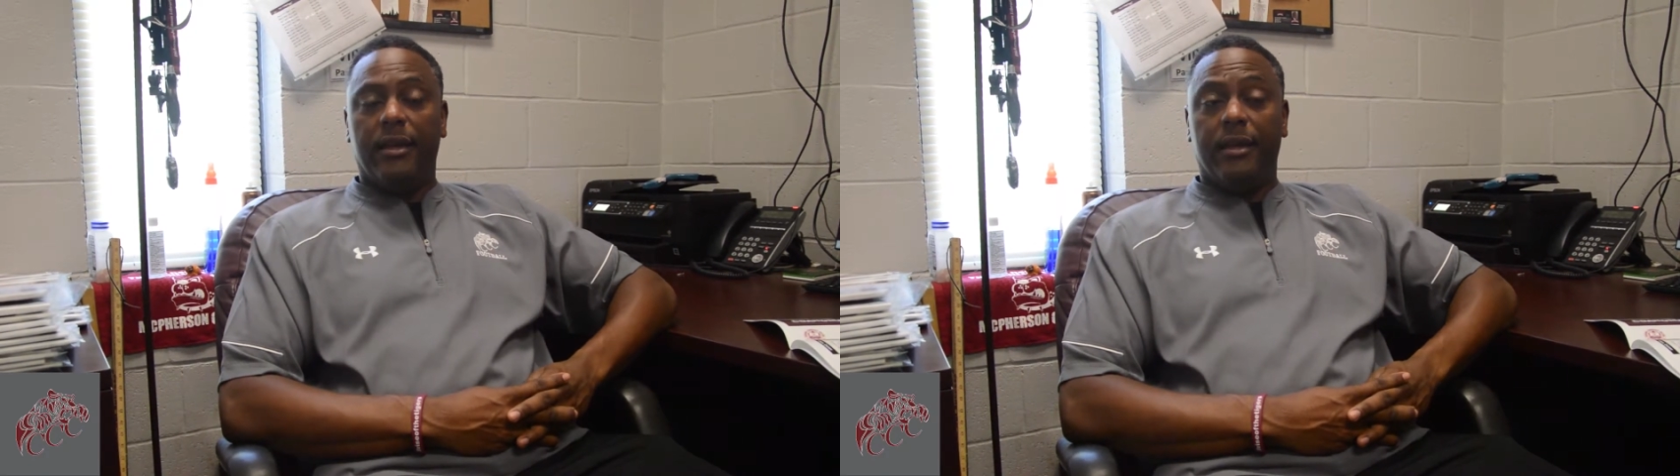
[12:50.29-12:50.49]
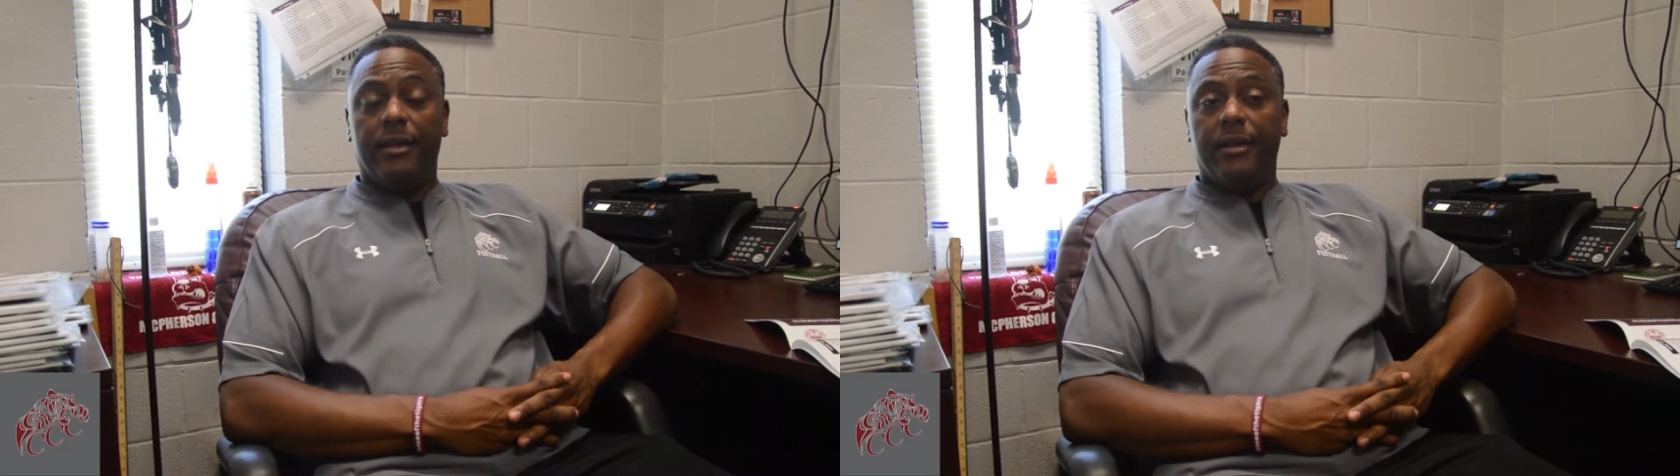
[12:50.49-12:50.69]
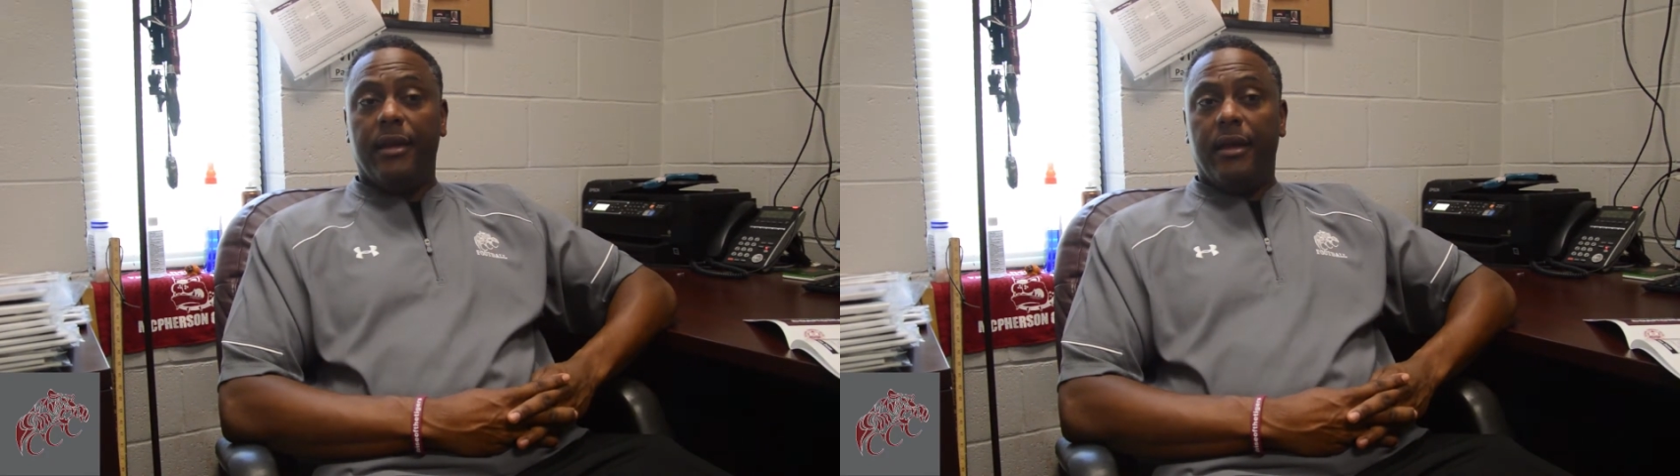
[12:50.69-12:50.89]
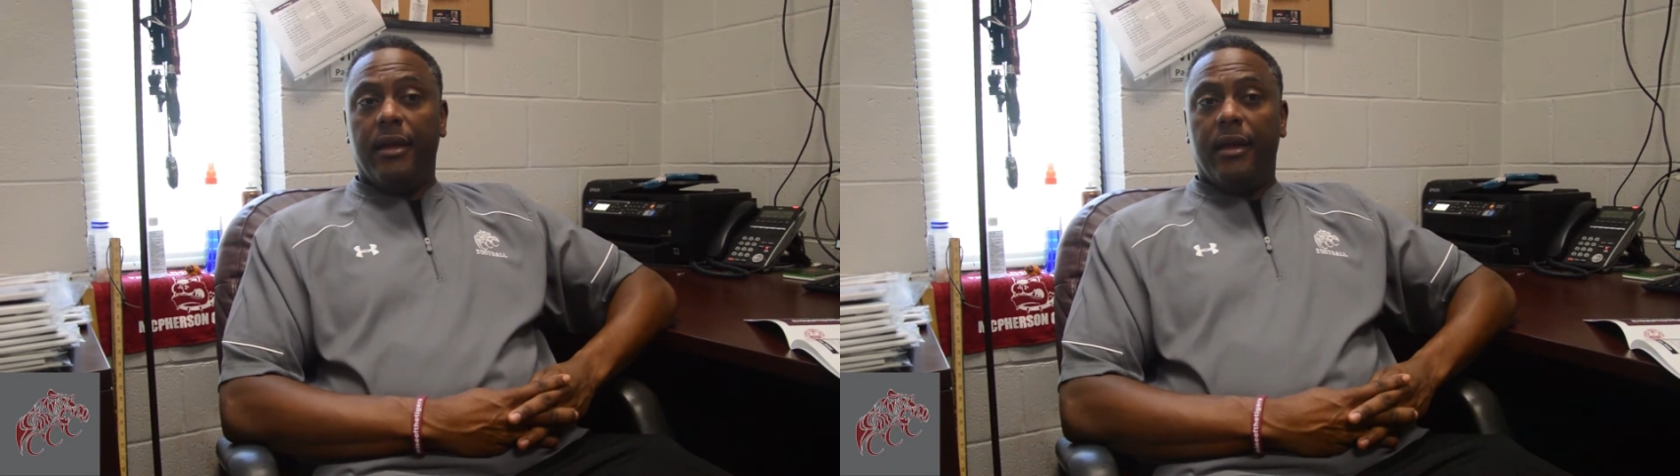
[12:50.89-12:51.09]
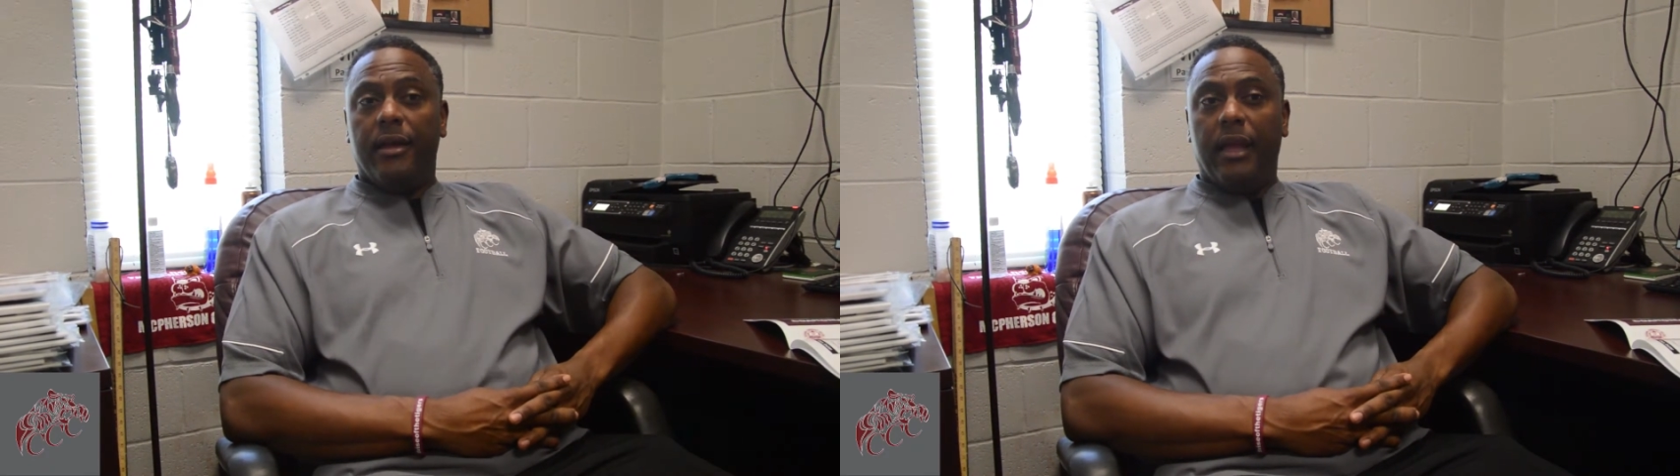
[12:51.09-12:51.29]
and
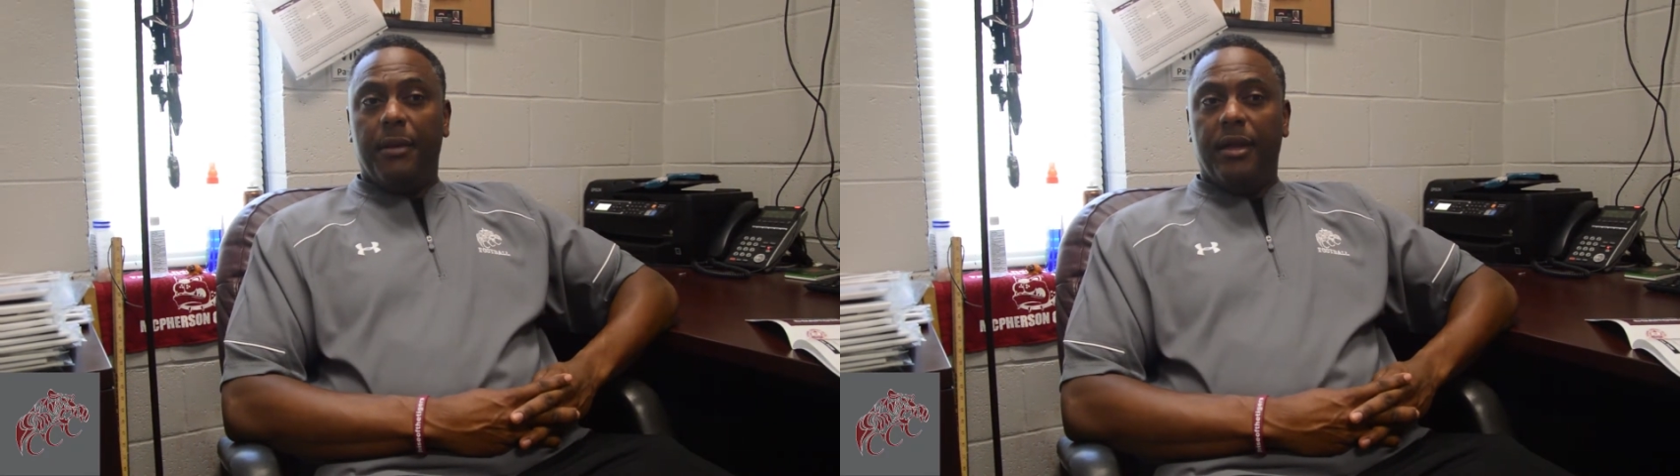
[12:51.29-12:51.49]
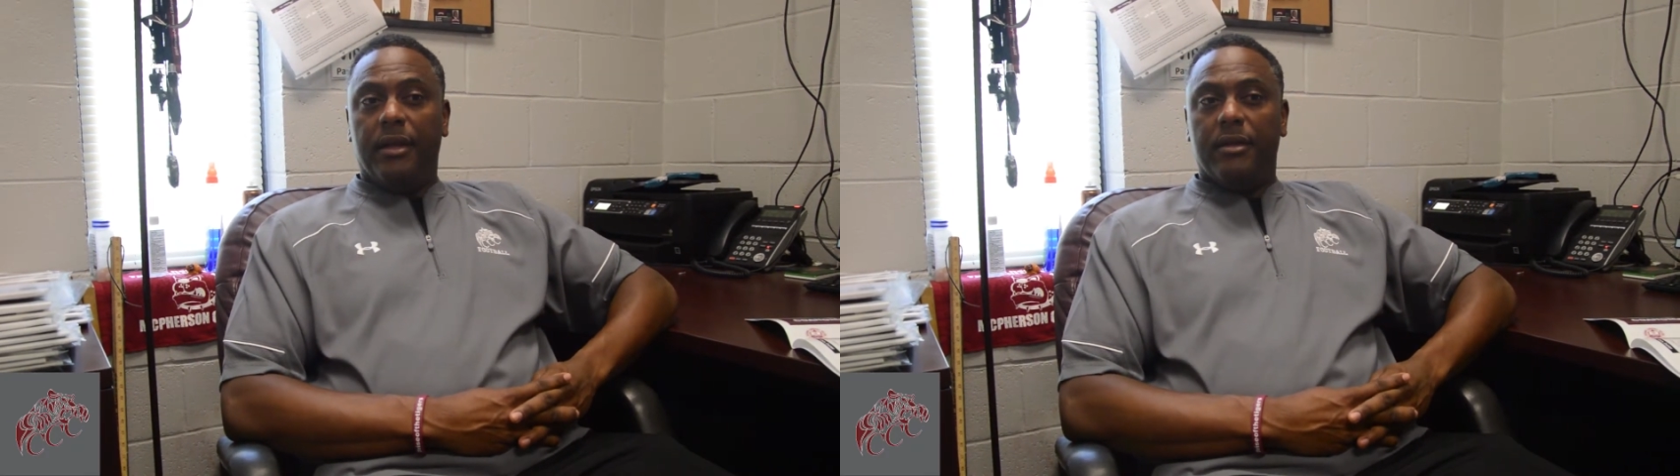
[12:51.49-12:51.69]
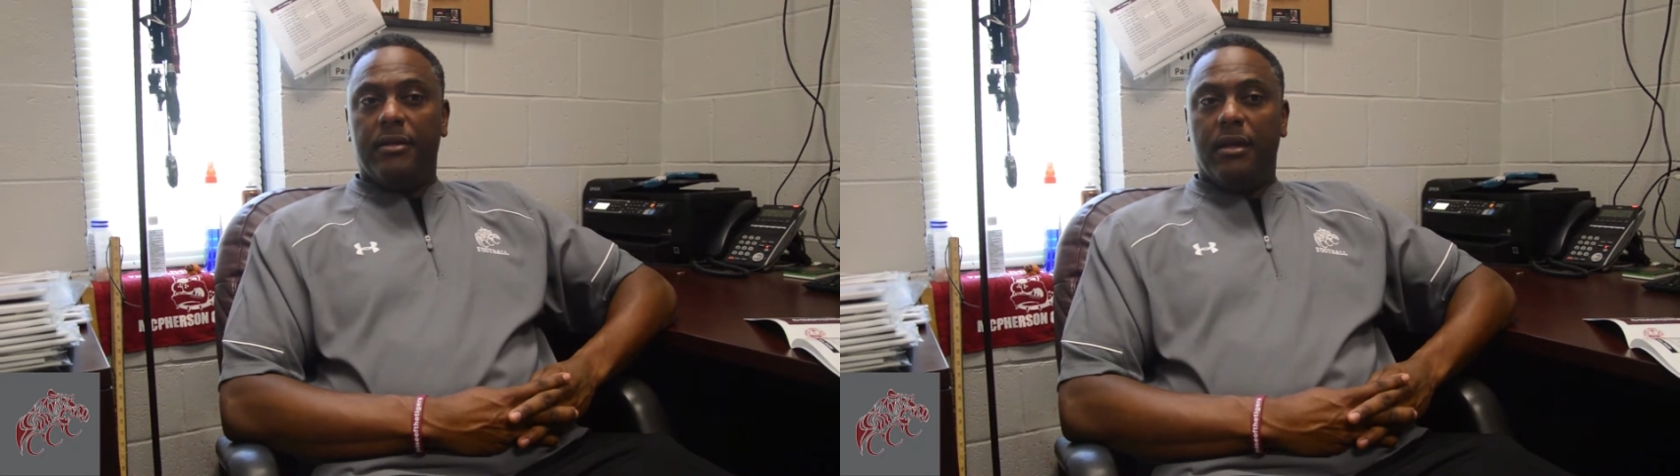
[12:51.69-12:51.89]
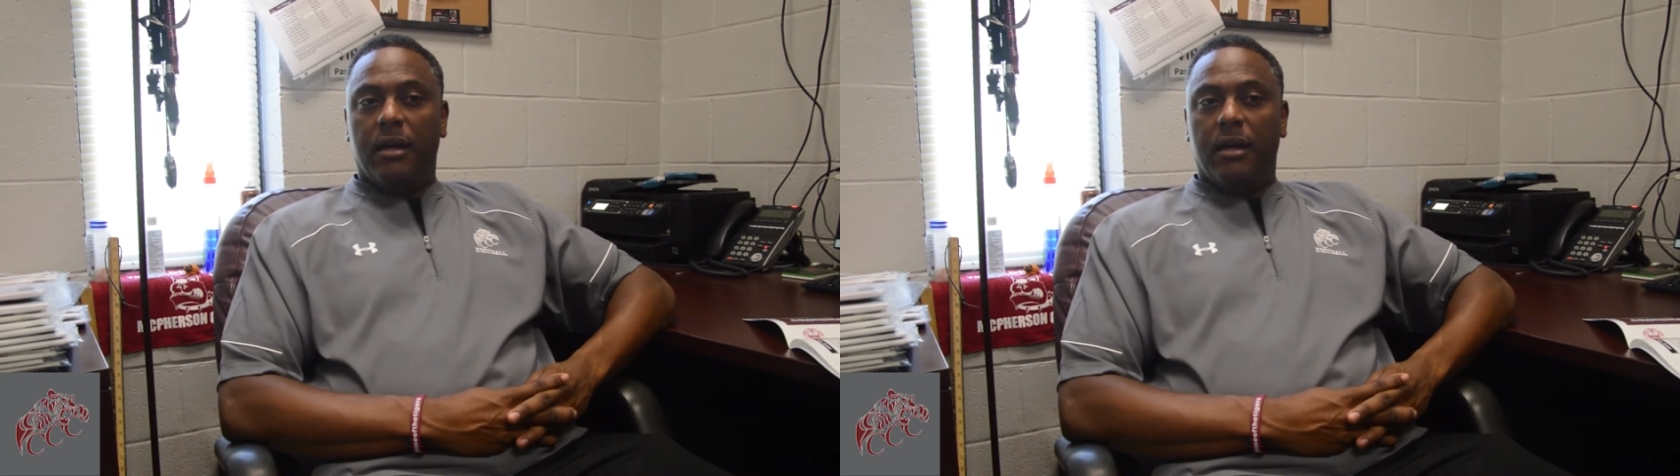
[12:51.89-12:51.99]
they beat a